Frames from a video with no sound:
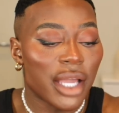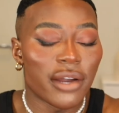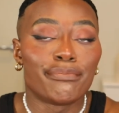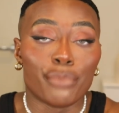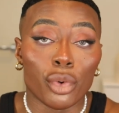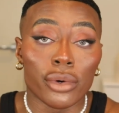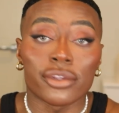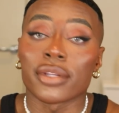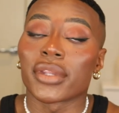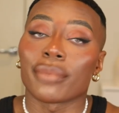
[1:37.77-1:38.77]
And I
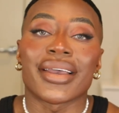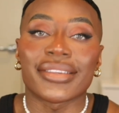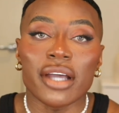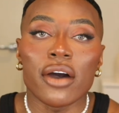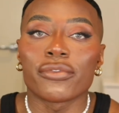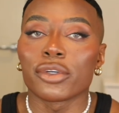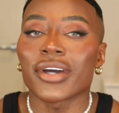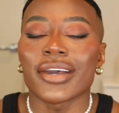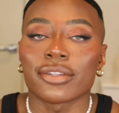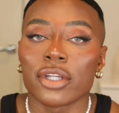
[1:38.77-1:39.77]
bought some of them myself. You
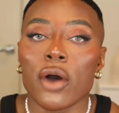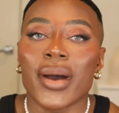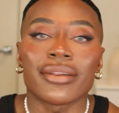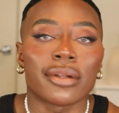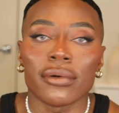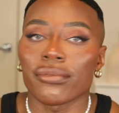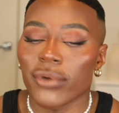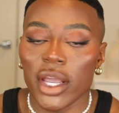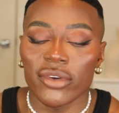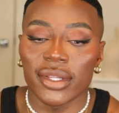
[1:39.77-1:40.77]
guys know, I just love
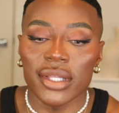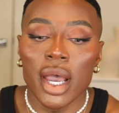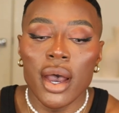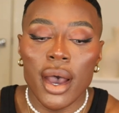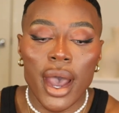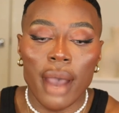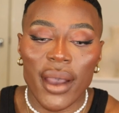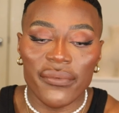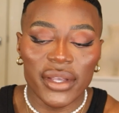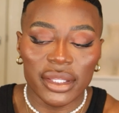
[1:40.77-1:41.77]
fragrance.
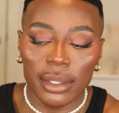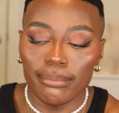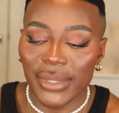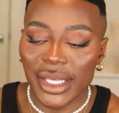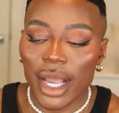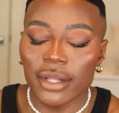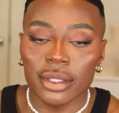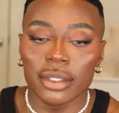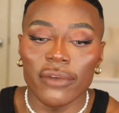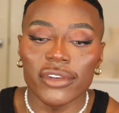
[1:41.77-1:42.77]
I think to me, I
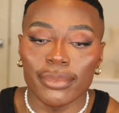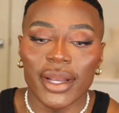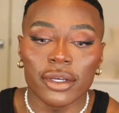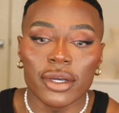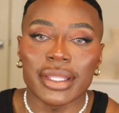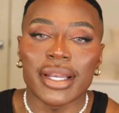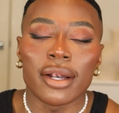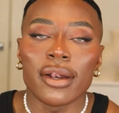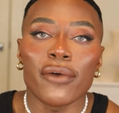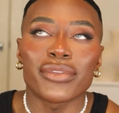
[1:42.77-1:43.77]
just love smelling good. And I
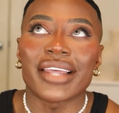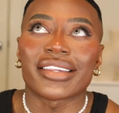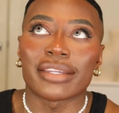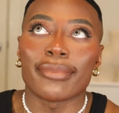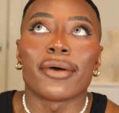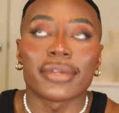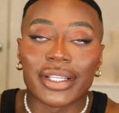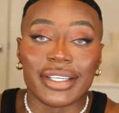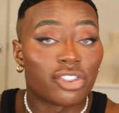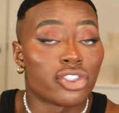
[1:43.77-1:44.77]
love that smells
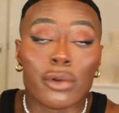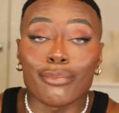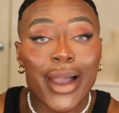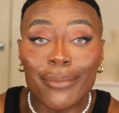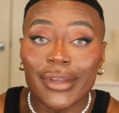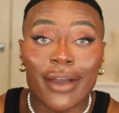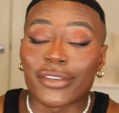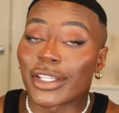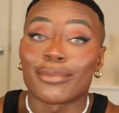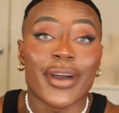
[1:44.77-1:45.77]
can literally remind me of
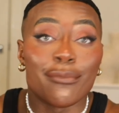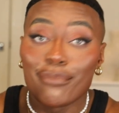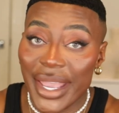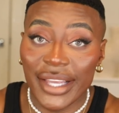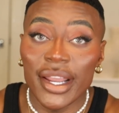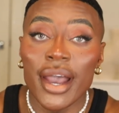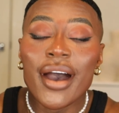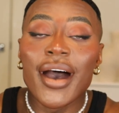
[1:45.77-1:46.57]
somewhere I've been.